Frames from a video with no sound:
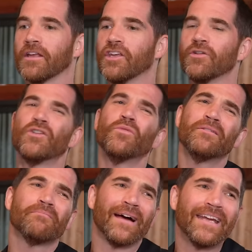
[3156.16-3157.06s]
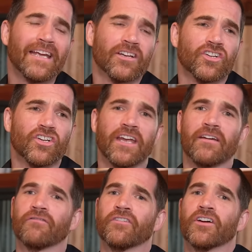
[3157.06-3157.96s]
You wouldn't make a
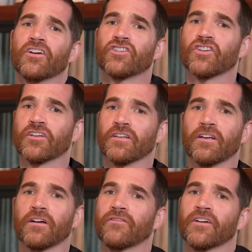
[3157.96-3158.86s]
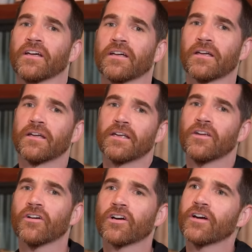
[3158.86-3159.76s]
shit version of a...
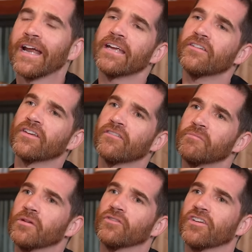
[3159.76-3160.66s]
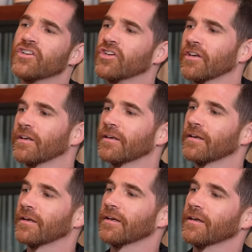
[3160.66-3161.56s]
You're a creative musician.
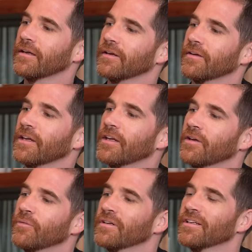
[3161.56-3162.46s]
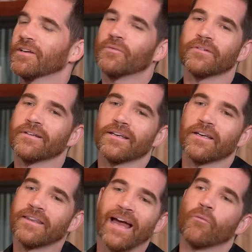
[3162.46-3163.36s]
That
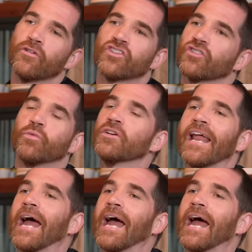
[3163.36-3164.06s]
just wouldn't